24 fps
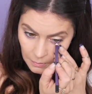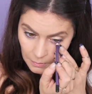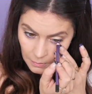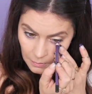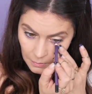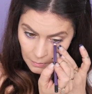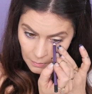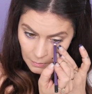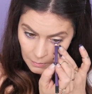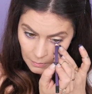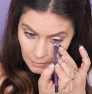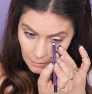
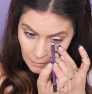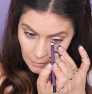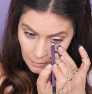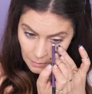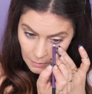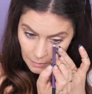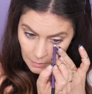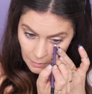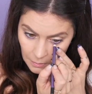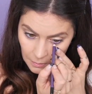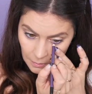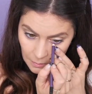
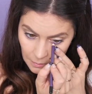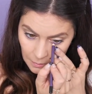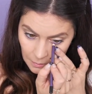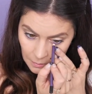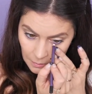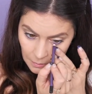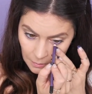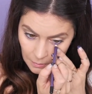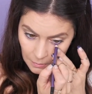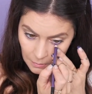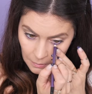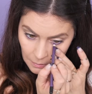
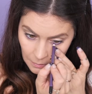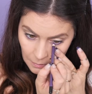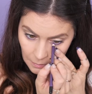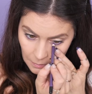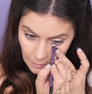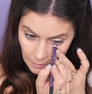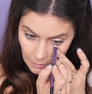[no speech]